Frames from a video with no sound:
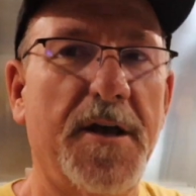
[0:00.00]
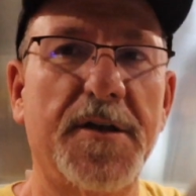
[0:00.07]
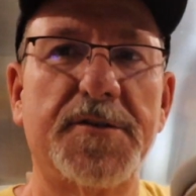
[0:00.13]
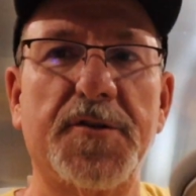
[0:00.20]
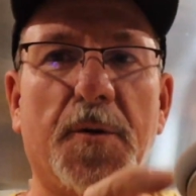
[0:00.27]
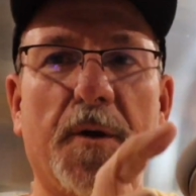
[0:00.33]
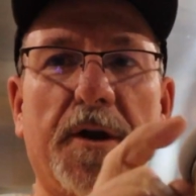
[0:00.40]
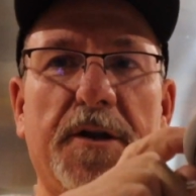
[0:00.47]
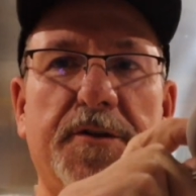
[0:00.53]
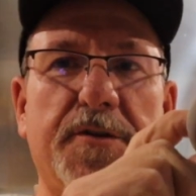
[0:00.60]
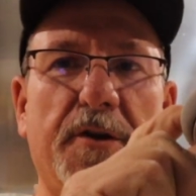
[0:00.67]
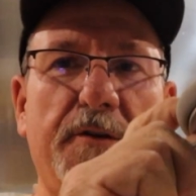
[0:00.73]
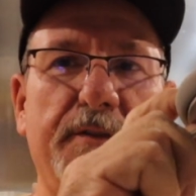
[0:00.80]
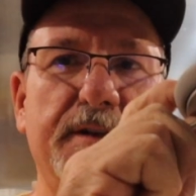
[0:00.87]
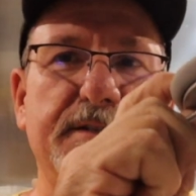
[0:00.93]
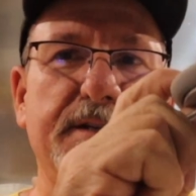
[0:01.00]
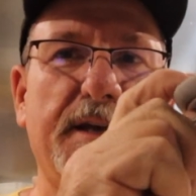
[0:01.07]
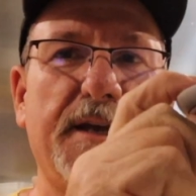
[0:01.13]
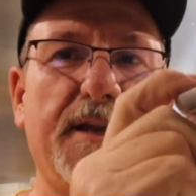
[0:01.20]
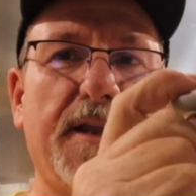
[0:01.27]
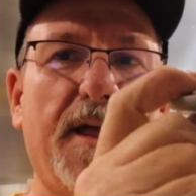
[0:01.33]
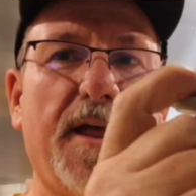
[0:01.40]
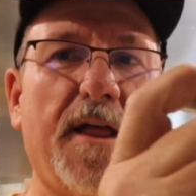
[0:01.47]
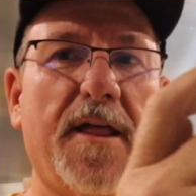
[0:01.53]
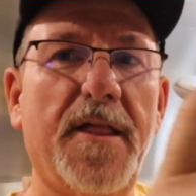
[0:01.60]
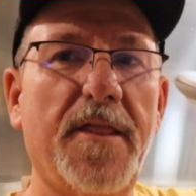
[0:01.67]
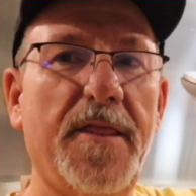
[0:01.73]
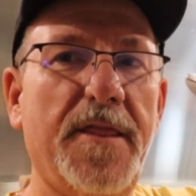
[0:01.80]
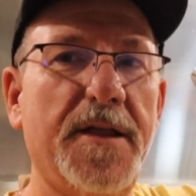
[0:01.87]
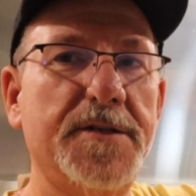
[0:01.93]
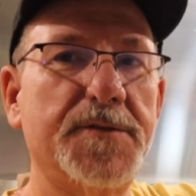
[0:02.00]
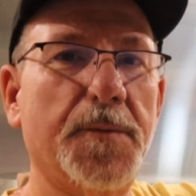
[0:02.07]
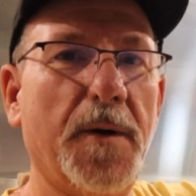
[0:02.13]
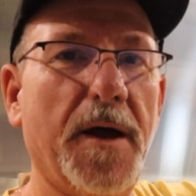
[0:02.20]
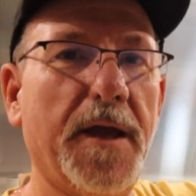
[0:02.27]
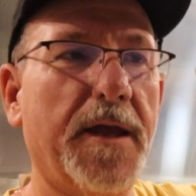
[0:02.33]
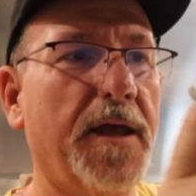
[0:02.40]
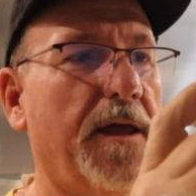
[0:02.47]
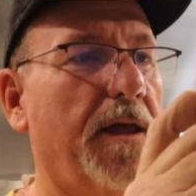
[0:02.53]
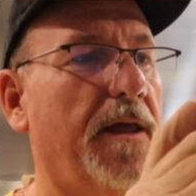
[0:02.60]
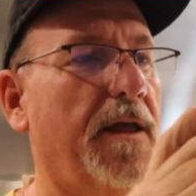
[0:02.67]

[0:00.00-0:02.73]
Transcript: So we're going to turn this in this way.